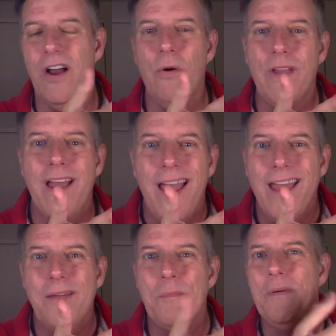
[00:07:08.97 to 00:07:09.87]

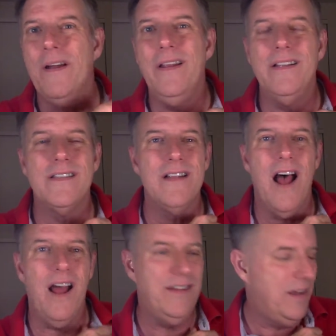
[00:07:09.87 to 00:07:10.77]
okay, but it's
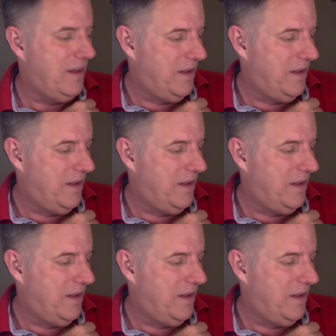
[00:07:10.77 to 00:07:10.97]
not